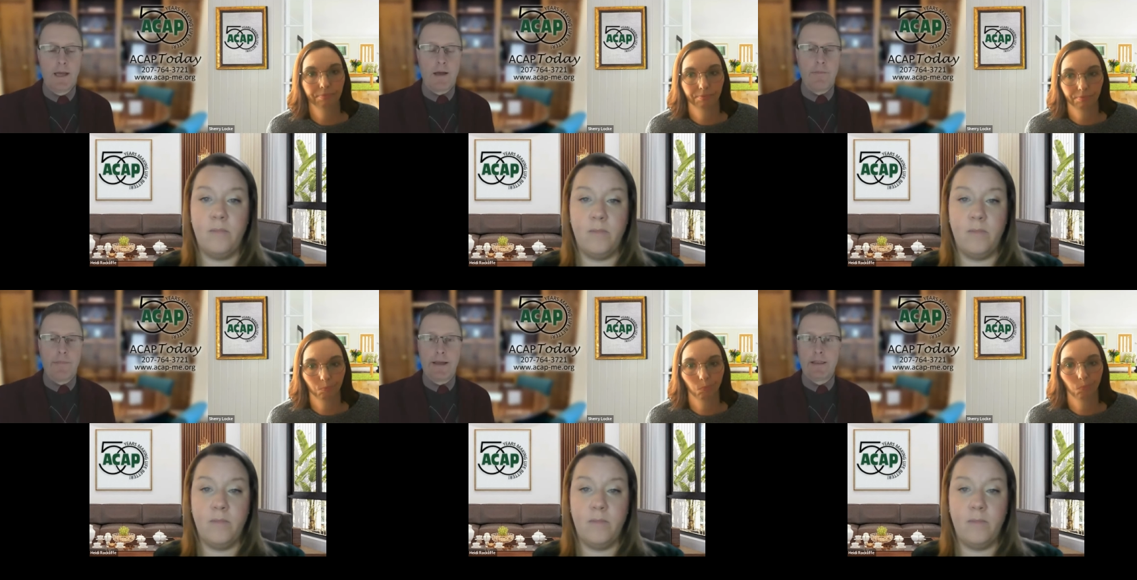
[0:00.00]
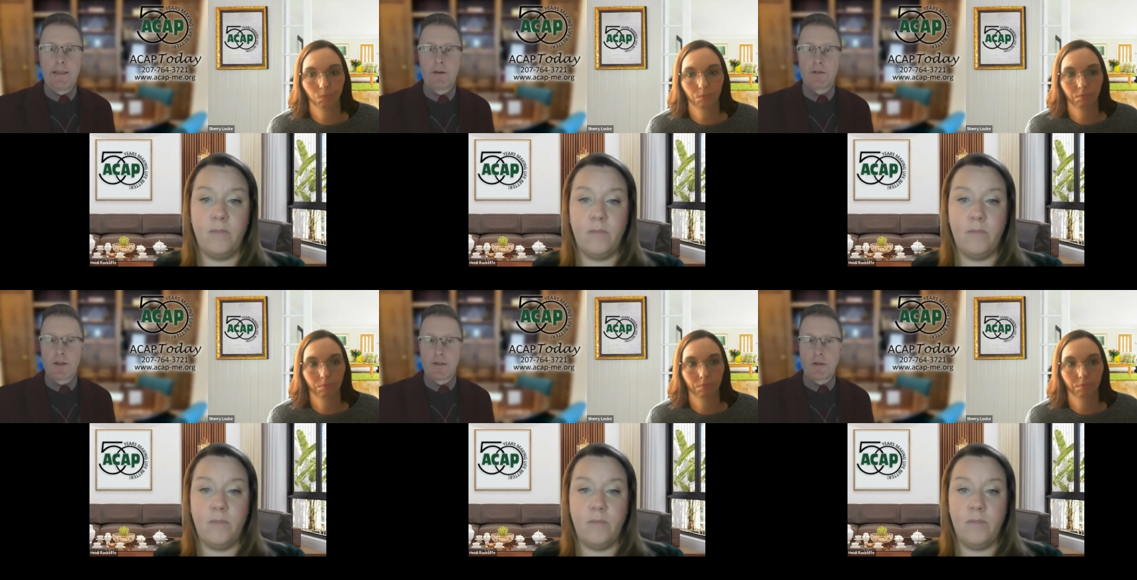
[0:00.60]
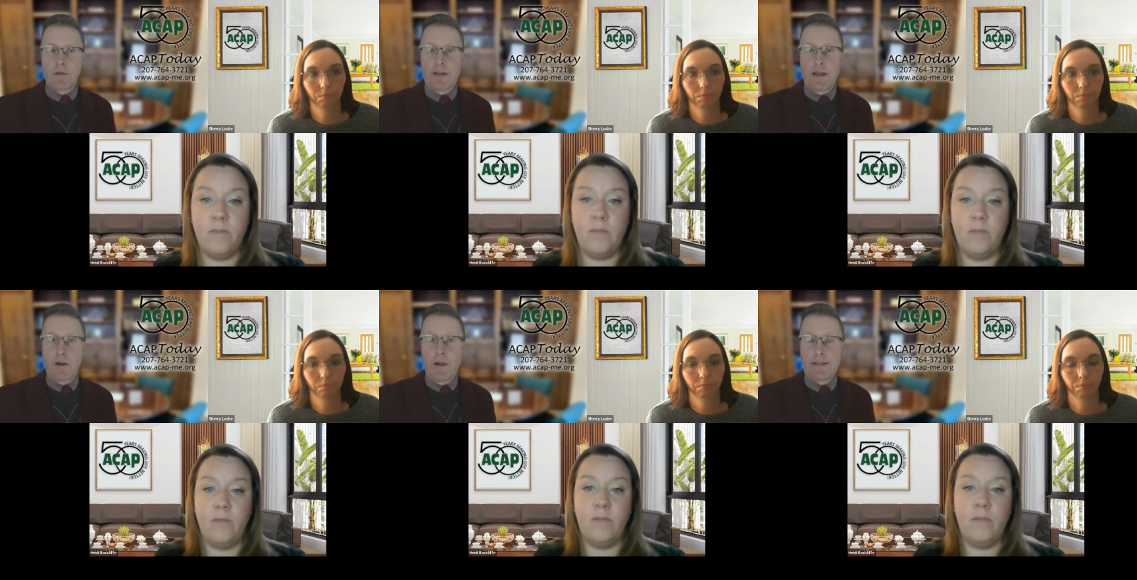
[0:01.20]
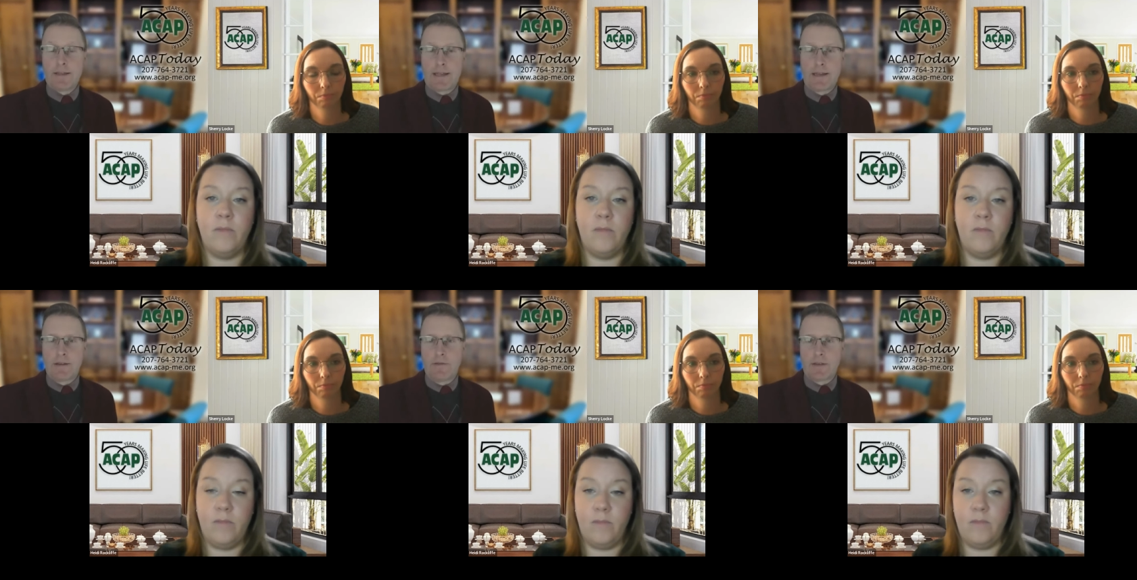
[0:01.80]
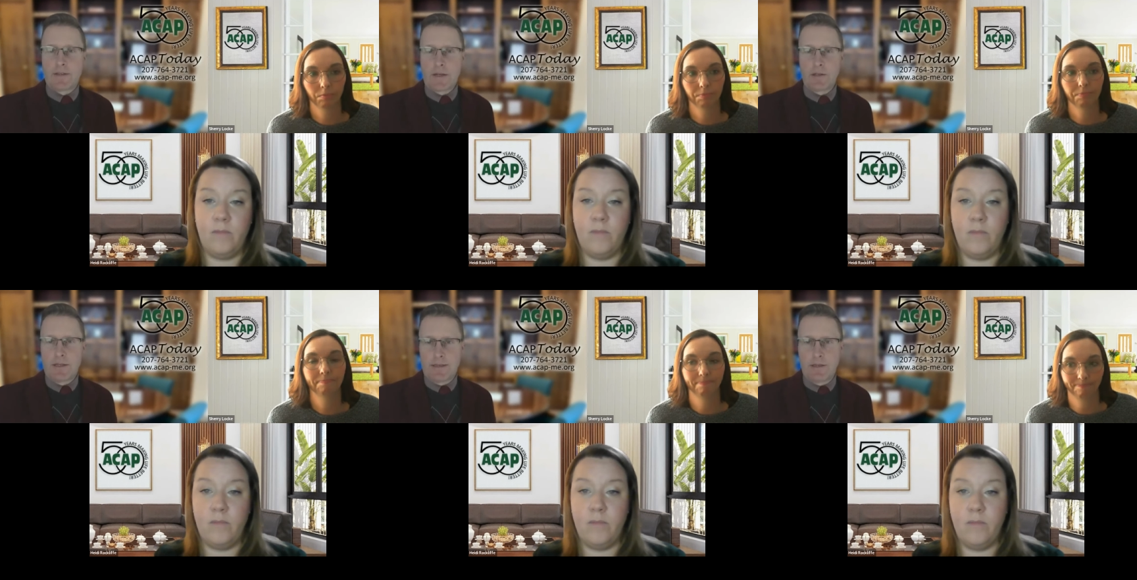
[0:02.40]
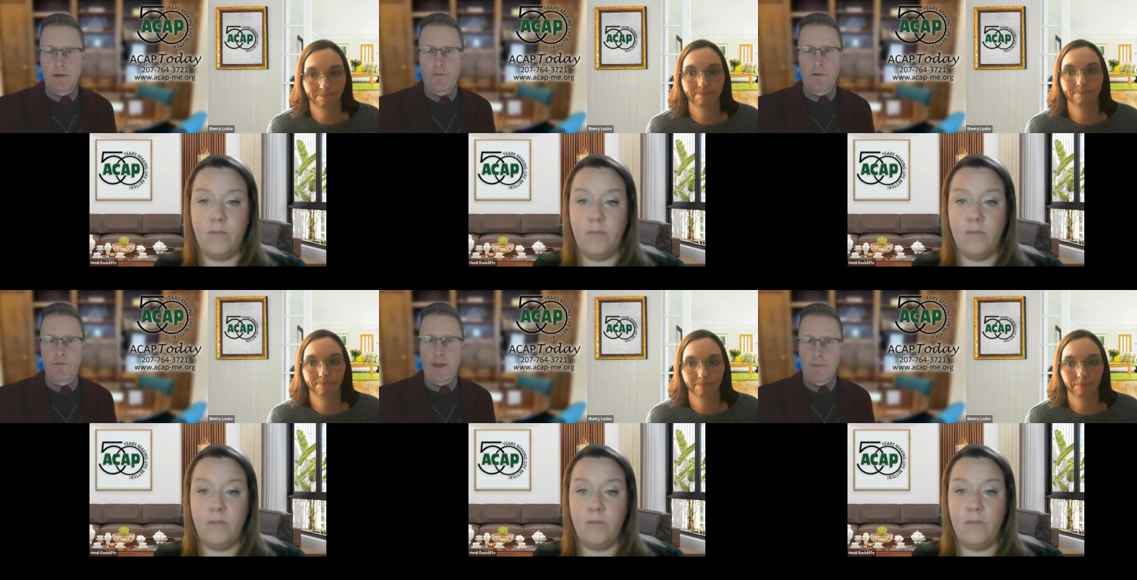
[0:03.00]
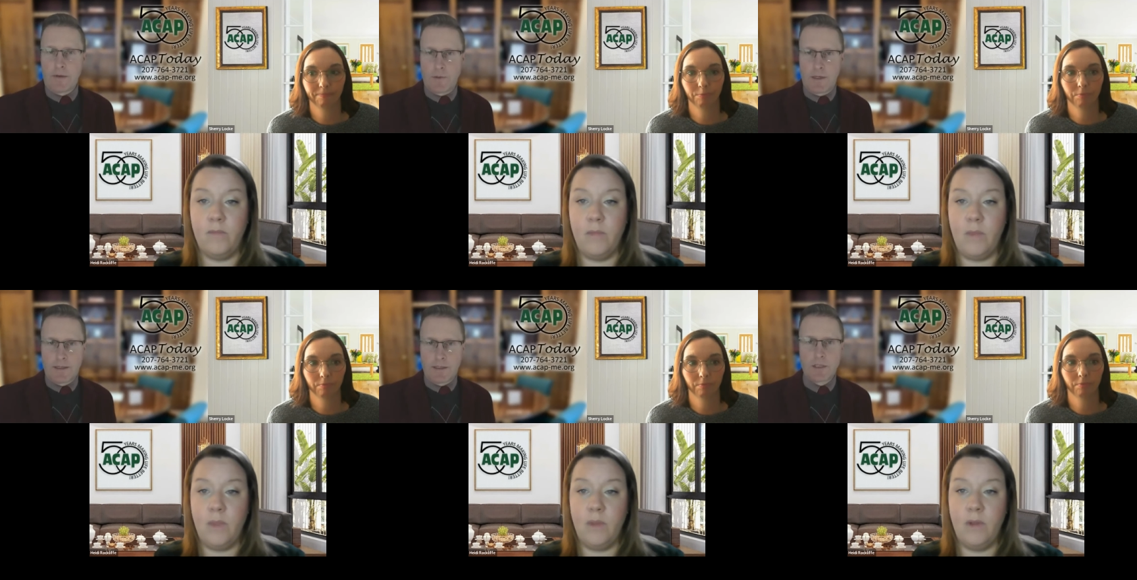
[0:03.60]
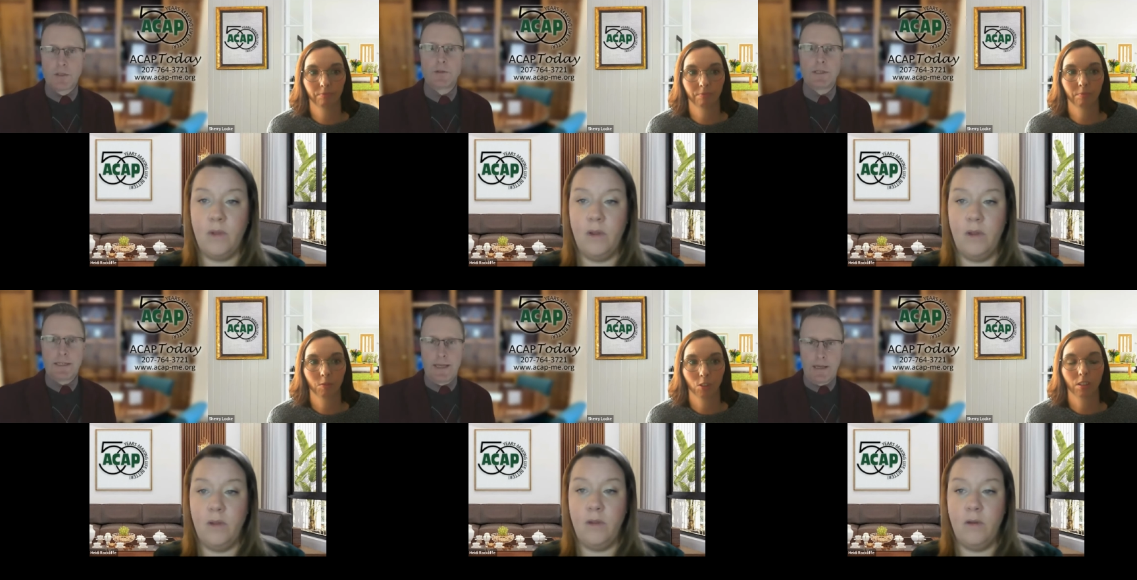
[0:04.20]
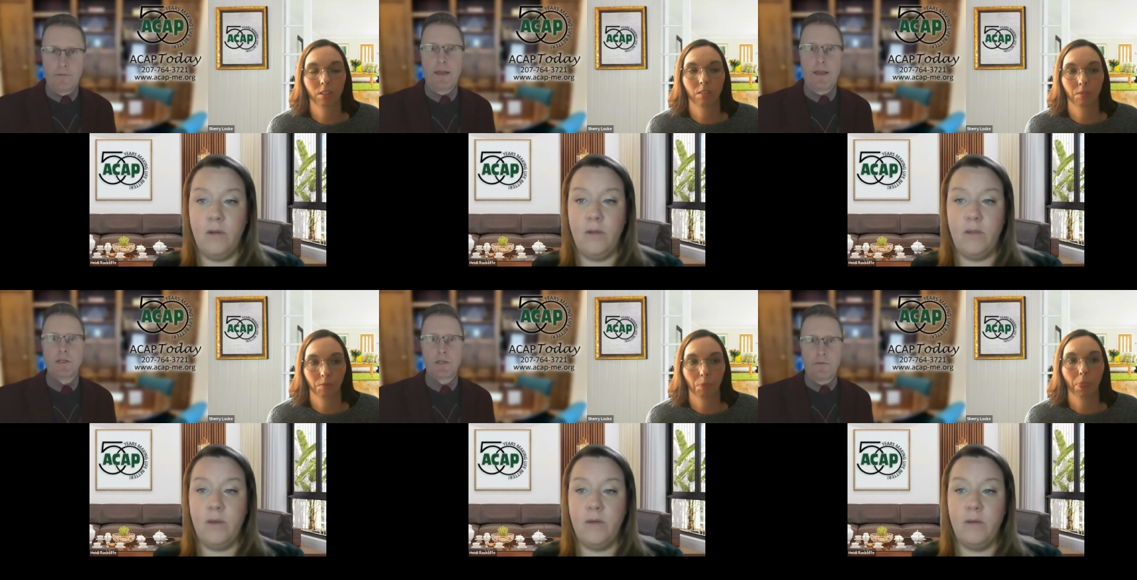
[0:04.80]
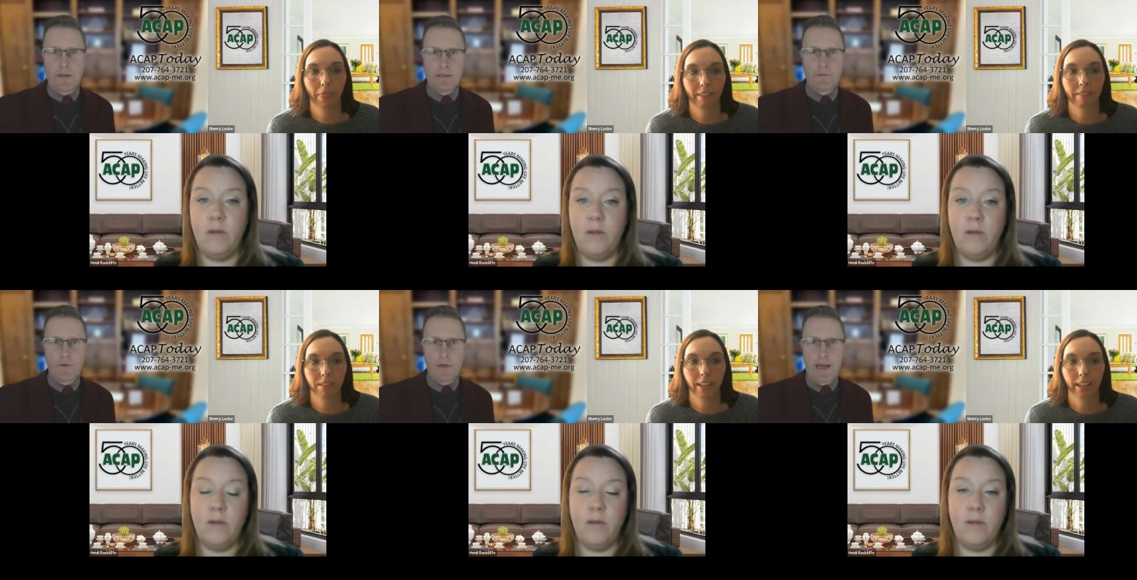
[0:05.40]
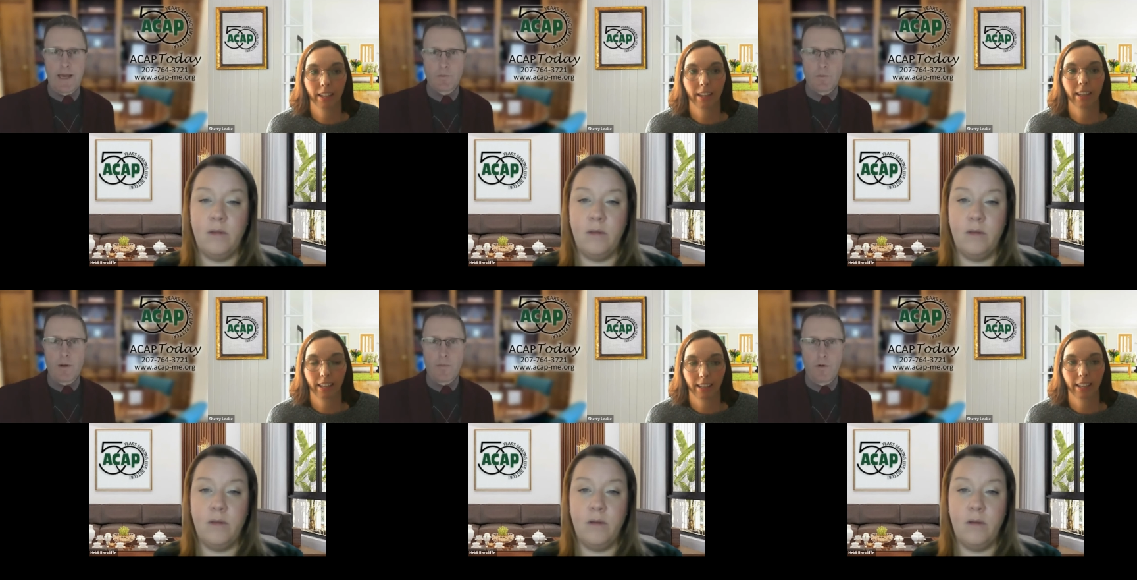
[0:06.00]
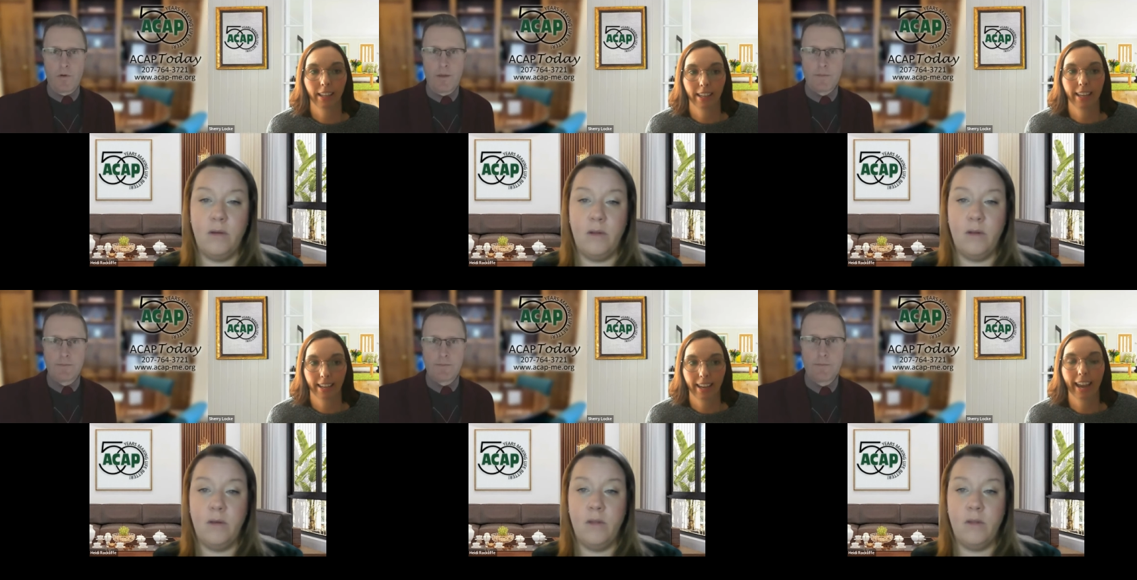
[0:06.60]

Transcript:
Speaker 1: Uh, but there's also a, great incentive, especially this year, for families with young children to take advantage of these free tax prep programs.